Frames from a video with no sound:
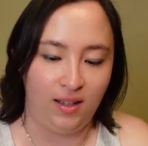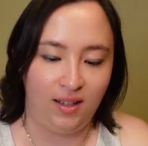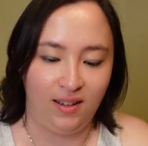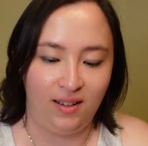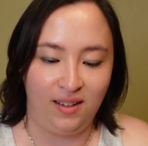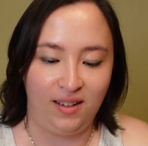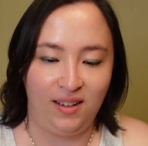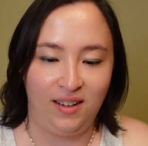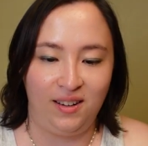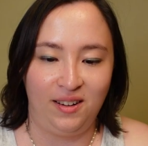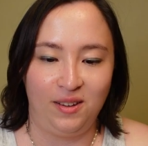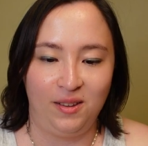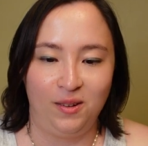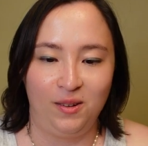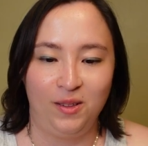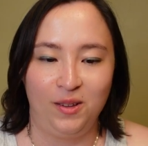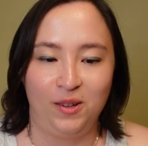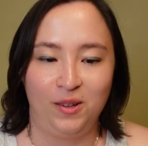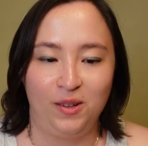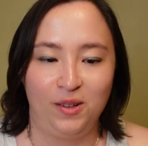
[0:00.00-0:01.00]
And
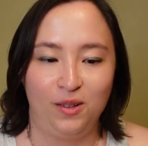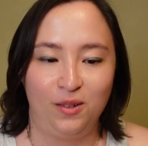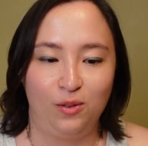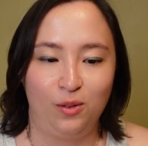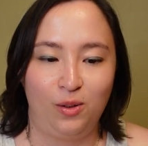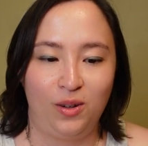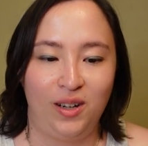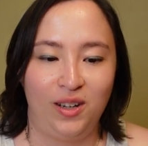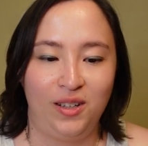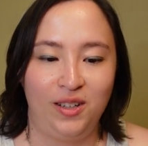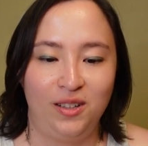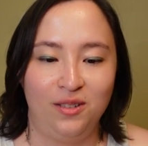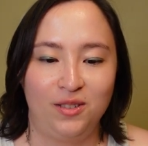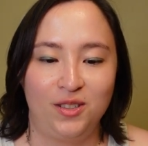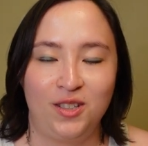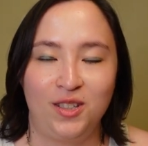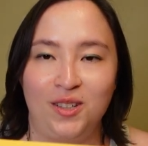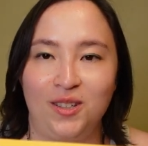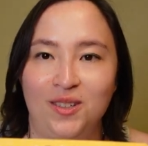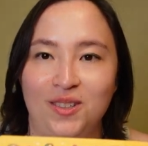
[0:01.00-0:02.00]
another little variety of
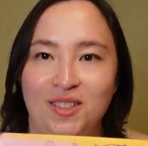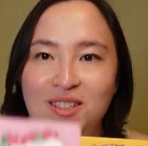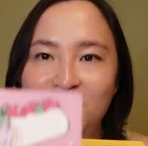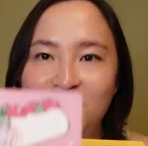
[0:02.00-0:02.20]
stickers